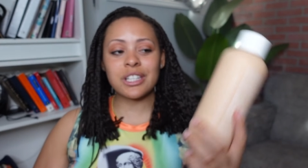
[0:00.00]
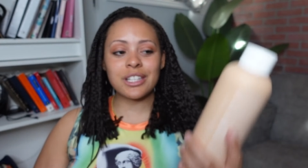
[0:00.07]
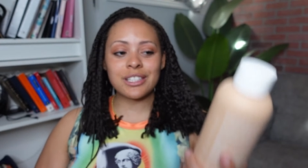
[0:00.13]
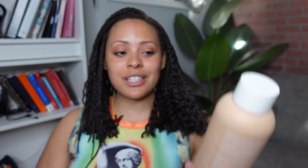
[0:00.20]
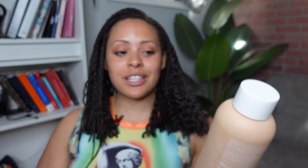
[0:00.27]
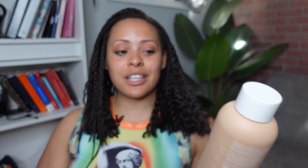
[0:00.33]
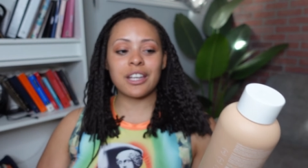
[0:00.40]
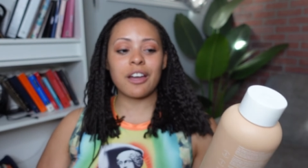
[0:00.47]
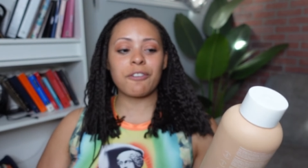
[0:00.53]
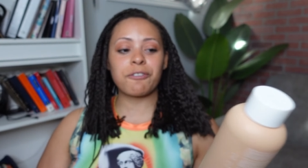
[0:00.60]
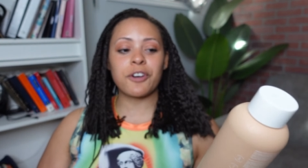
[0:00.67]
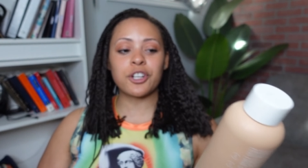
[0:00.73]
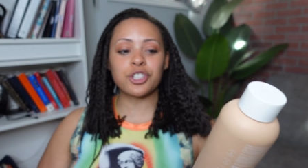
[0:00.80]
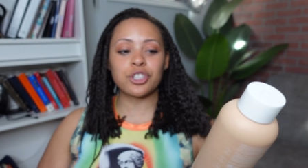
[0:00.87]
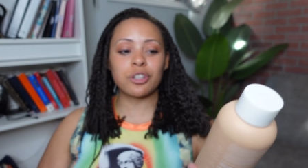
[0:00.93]
is the
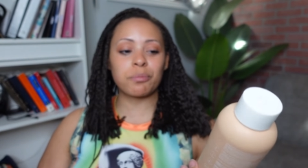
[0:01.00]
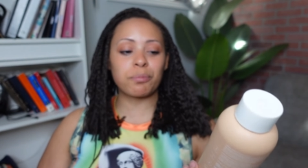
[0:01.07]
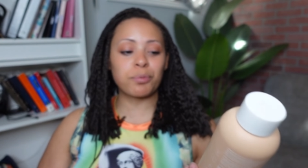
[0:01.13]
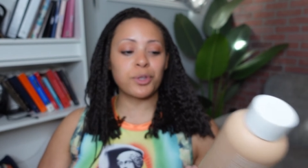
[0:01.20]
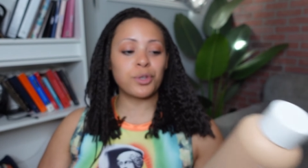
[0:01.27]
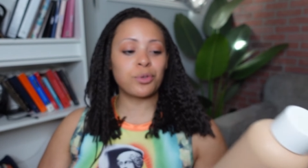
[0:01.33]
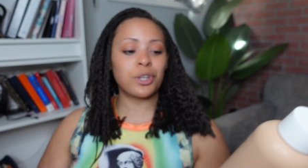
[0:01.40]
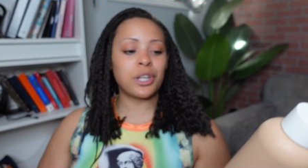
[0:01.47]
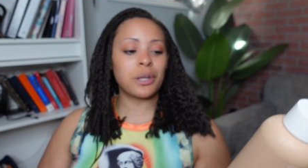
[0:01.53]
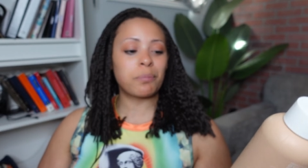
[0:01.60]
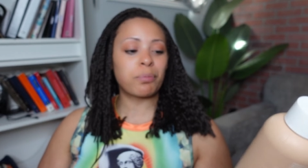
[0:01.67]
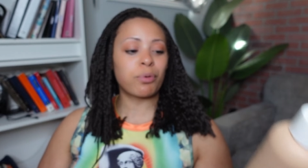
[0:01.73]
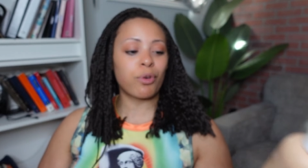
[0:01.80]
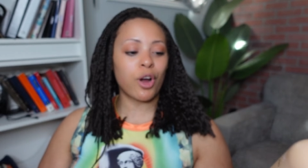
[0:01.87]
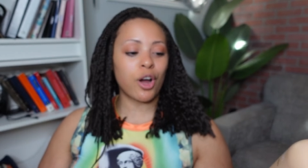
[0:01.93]
Function of Beauty
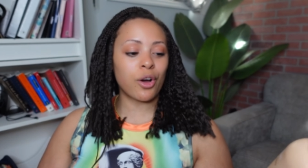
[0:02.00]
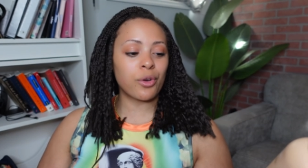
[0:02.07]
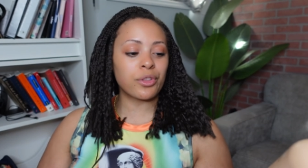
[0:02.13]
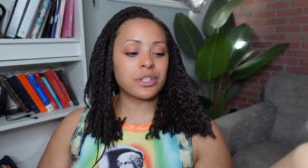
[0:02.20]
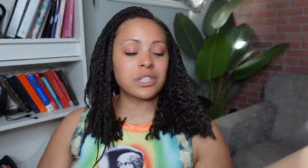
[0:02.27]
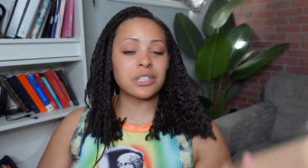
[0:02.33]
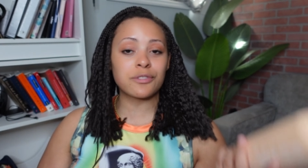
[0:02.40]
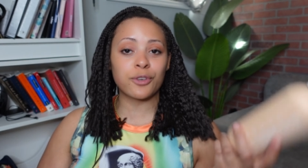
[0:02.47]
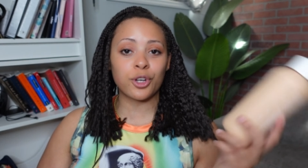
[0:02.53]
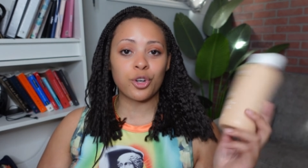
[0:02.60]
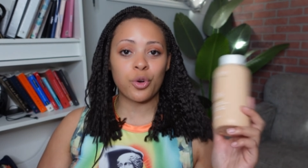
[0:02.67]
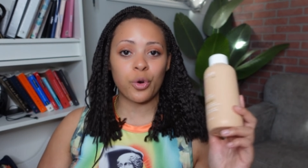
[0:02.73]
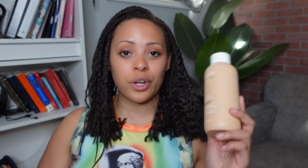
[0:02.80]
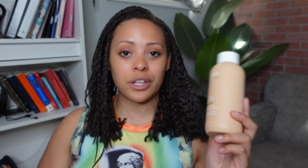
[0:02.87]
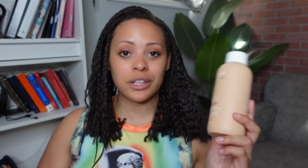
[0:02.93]
Pro. This is for
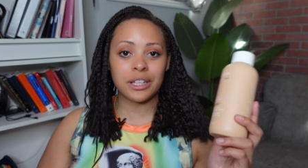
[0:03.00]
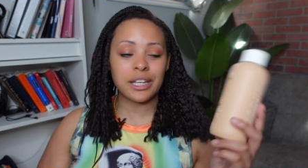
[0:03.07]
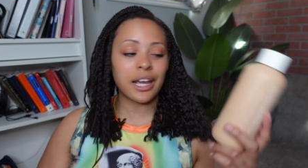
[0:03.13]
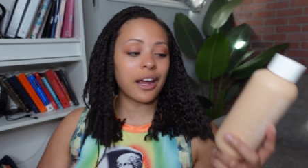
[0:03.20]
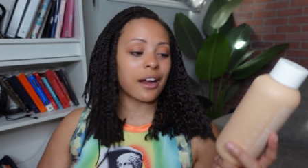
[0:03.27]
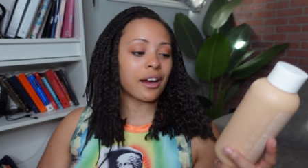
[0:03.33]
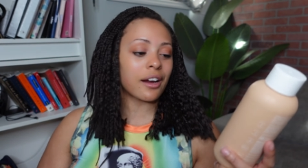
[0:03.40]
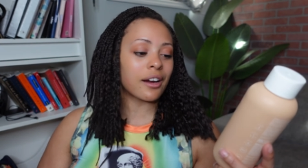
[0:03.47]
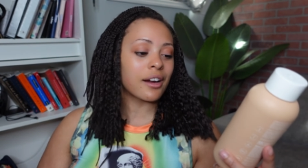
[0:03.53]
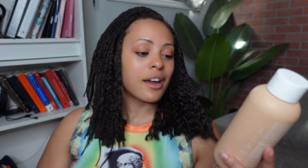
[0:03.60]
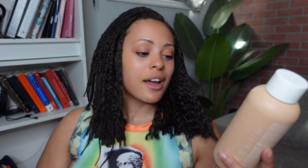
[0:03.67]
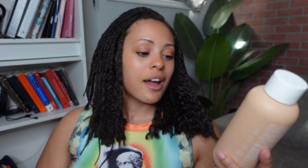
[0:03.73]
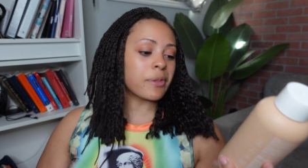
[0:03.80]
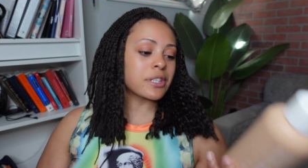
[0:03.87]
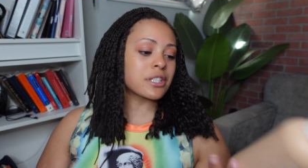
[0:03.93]
coily hair.
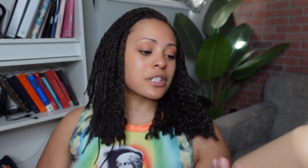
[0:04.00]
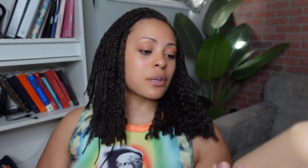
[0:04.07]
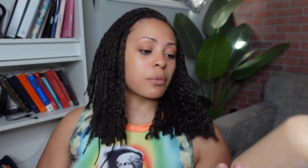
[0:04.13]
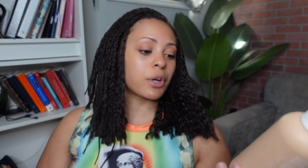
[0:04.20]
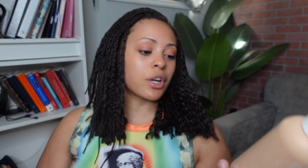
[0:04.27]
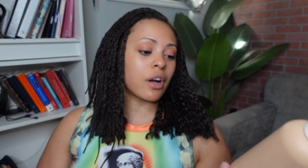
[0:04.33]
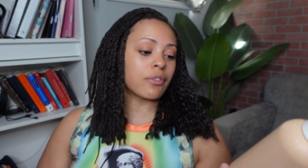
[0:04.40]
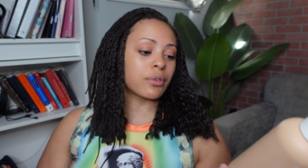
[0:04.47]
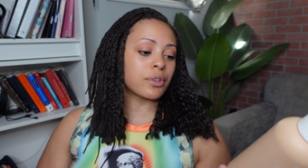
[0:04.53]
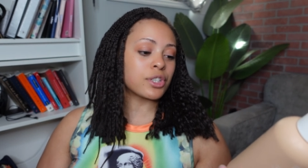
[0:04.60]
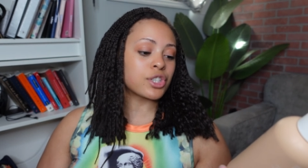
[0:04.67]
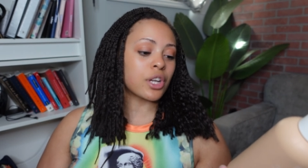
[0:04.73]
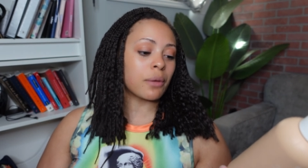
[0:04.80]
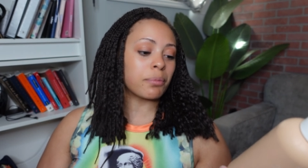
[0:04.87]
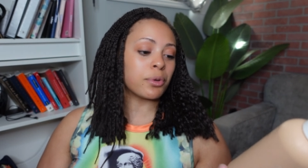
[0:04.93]
This is a recovery
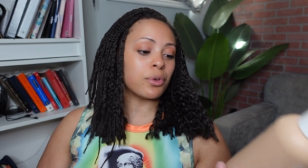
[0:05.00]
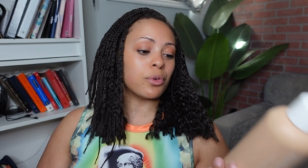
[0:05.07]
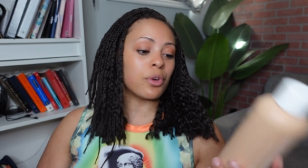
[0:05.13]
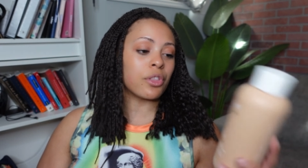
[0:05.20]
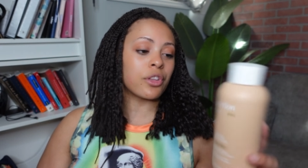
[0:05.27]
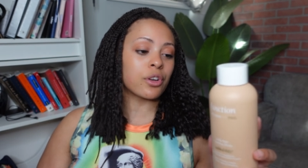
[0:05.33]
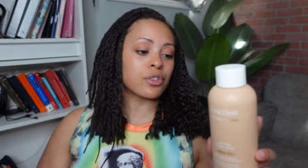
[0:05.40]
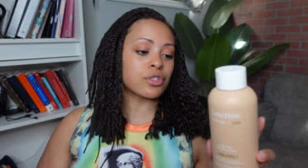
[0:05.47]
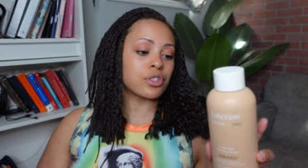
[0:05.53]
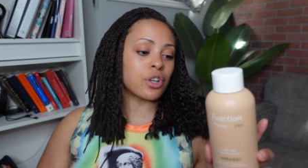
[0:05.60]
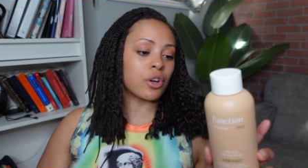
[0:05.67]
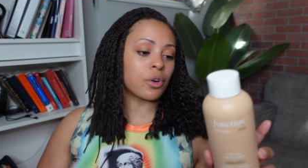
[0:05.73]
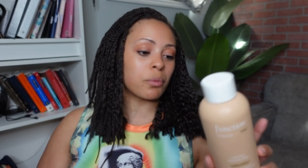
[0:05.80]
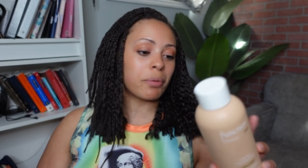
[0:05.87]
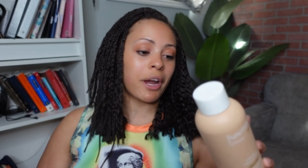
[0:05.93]
shampoo. There's
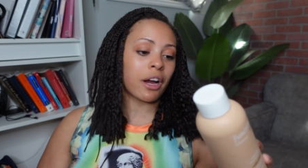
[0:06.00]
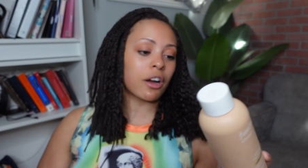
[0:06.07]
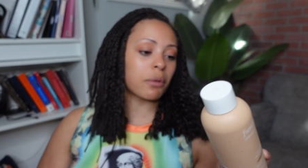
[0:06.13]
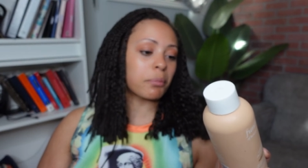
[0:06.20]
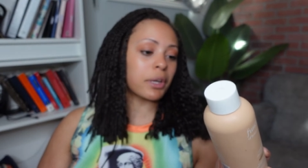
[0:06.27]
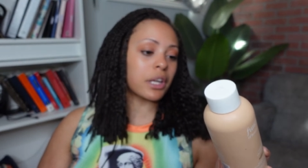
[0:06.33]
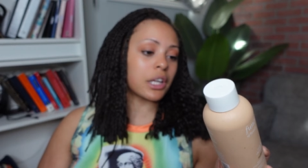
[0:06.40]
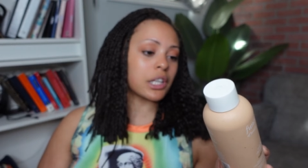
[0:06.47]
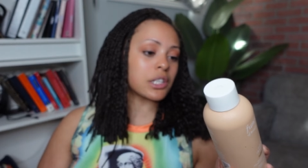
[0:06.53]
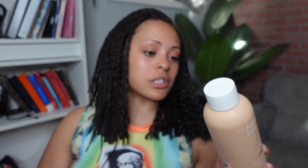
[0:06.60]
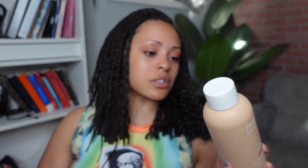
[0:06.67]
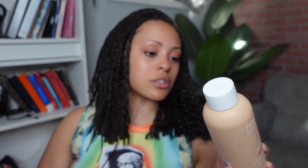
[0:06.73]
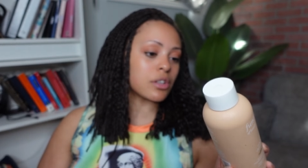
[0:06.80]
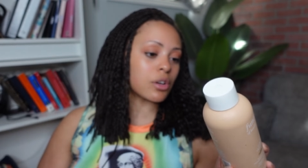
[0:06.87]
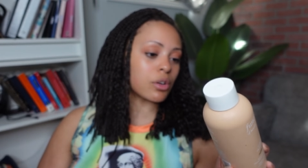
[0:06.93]
no
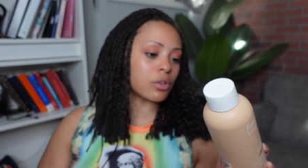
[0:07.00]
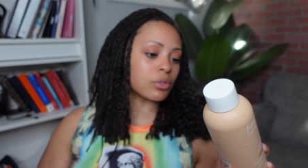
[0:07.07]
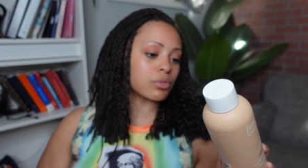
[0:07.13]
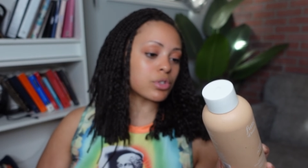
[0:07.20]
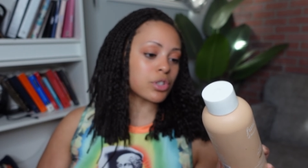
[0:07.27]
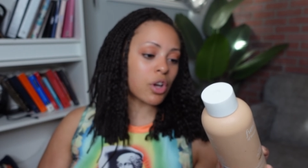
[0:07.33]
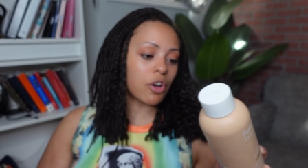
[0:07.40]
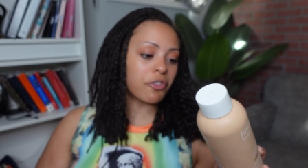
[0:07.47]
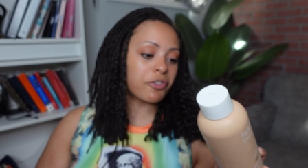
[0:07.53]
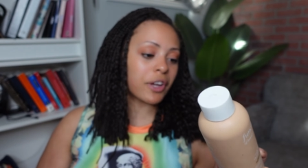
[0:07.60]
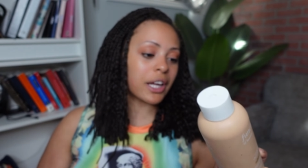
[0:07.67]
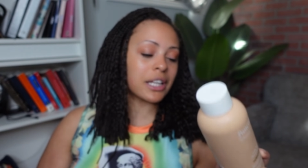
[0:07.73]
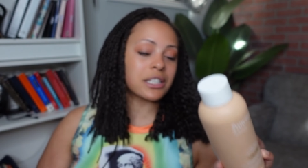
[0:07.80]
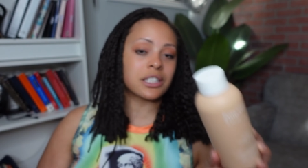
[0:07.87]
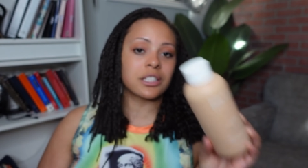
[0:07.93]
parabens, no
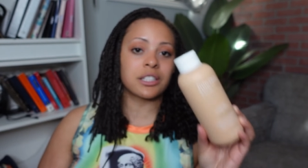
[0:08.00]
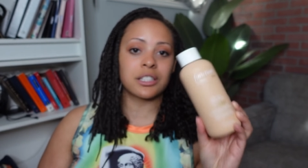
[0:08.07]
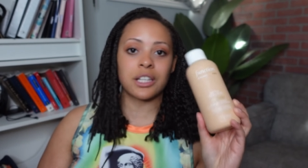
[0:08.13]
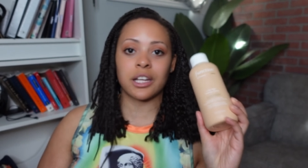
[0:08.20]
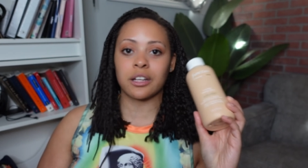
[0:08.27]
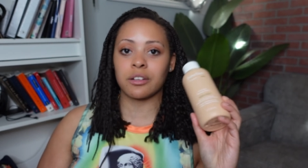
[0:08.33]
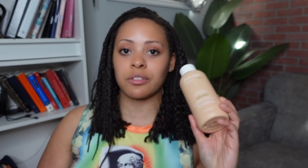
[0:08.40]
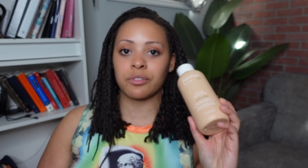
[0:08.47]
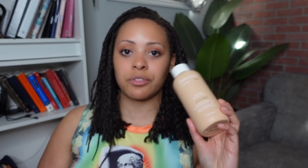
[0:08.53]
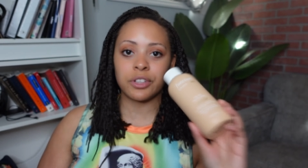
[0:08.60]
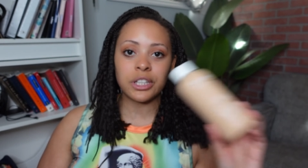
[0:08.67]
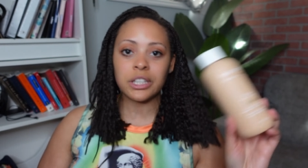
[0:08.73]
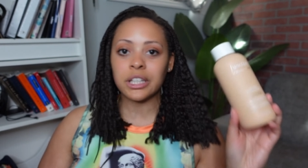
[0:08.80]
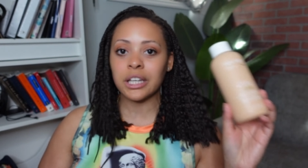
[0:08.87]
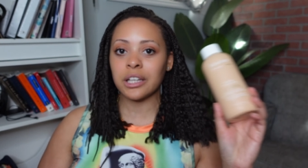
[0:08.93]
sulfates. This is like a
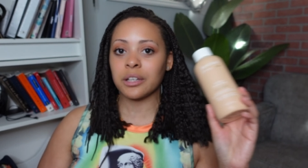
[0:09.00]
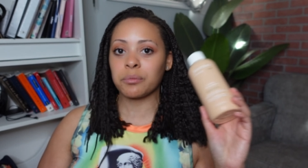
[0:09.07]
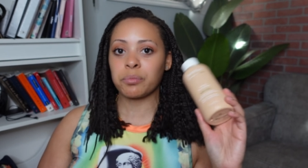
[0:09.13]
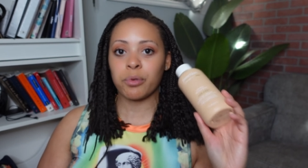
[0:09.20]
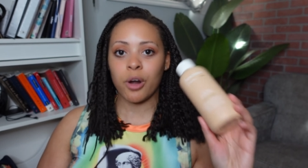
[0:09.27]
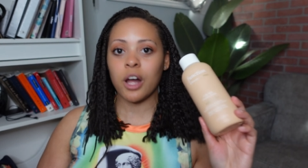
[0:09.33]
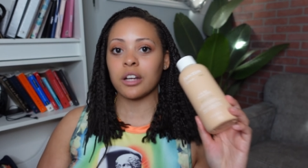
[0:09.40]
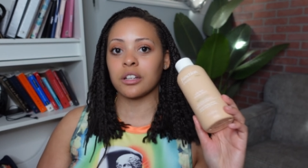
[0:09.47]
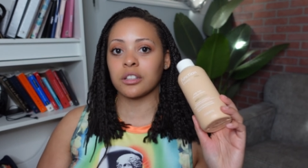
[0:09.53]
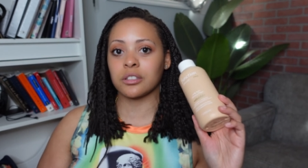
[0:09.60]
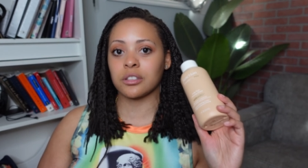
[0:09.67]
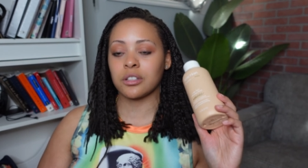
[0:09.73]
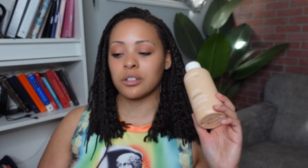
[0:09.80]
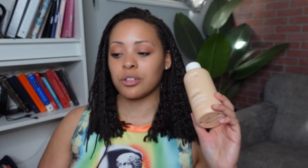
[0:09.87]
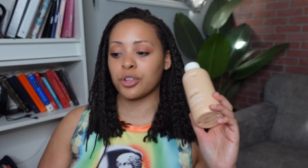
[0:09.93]
vegan
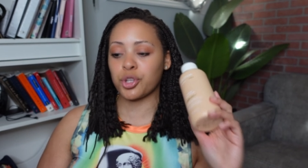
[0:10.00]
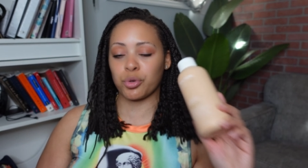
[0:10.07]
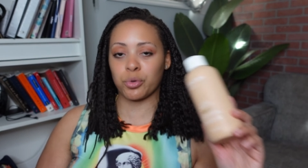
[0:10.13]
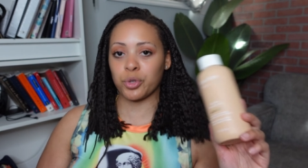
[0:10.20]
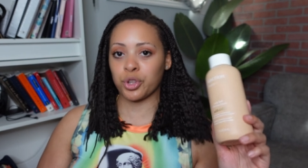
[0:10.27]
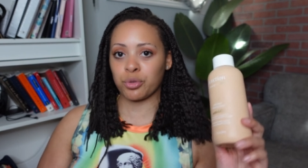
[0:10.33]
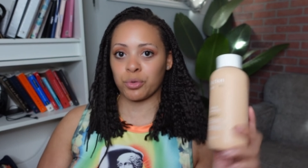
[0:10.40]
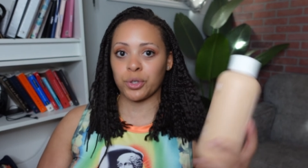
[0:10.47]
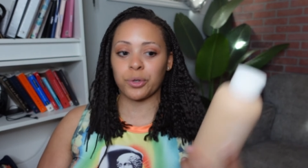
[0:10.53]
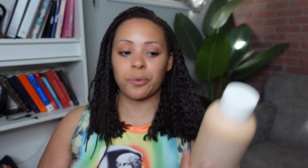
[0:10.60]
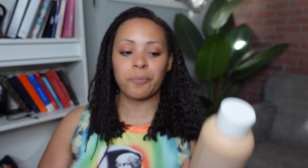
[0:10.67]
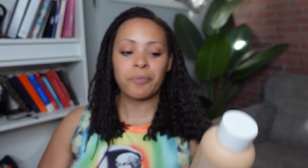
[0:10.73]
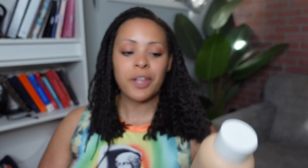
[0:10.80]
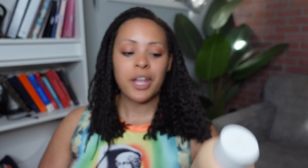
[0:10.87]
product through and through.